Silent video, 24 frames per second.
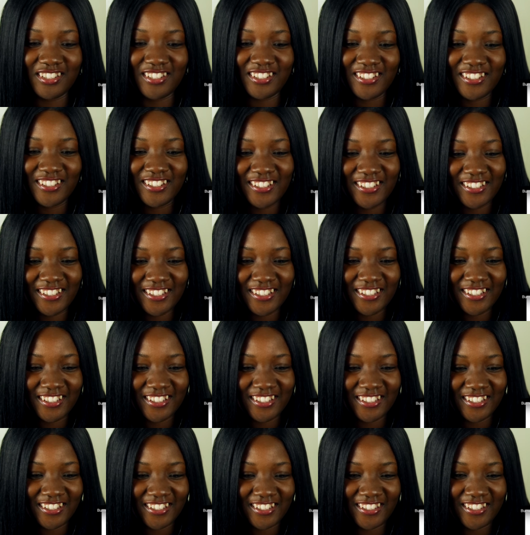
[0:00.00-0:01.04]

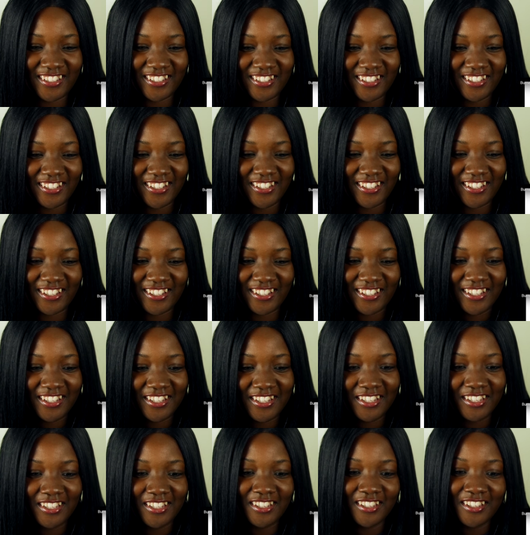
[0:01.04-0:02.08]

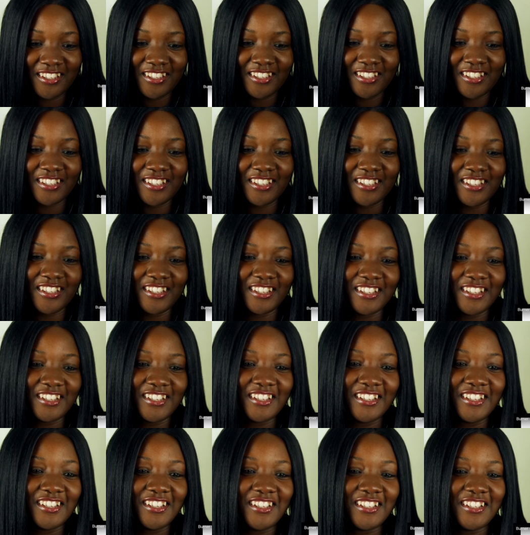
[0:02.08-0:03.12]

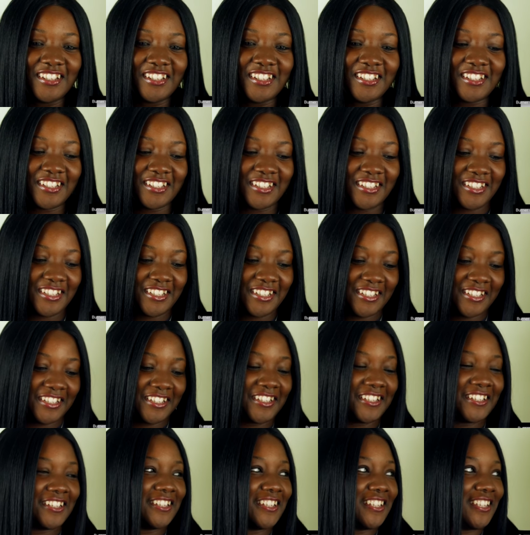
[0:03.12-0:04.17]

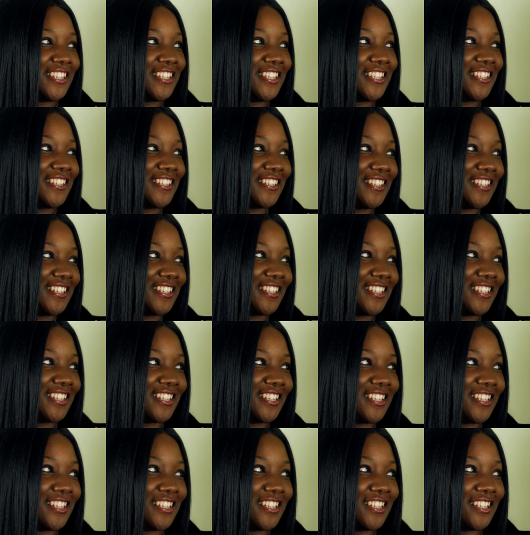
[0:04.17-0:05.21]

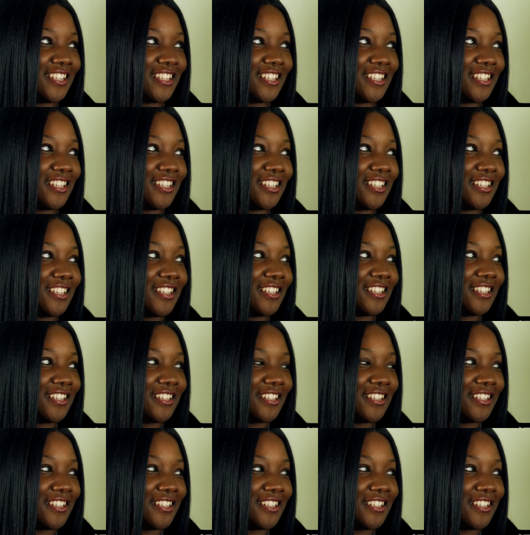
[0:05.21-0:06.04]
This person isn't speaking.